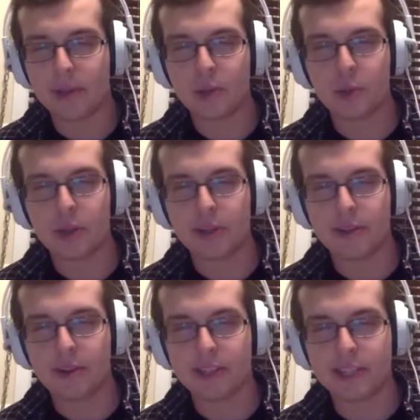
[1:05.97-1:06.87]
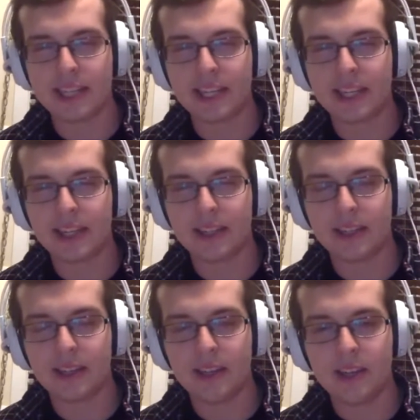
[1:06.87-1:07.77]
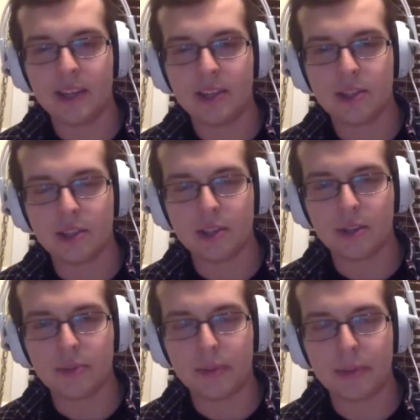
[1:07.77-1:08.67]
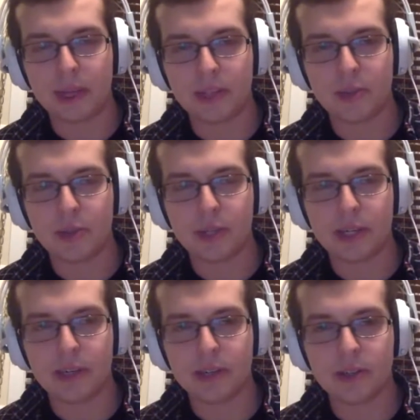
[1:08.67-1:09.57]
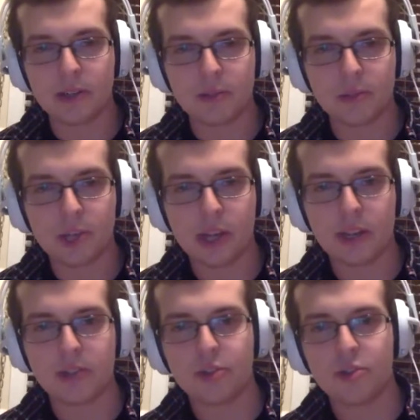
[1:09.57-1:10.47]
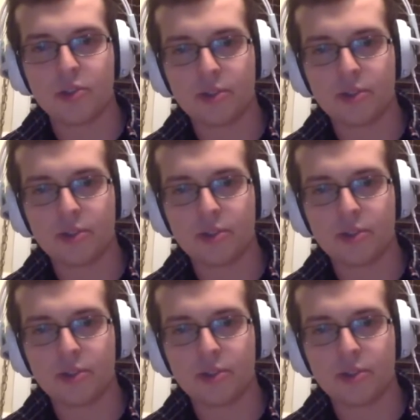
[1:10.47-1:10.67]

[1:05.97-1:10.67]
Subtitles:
2013, so maybe like 2 years and some change.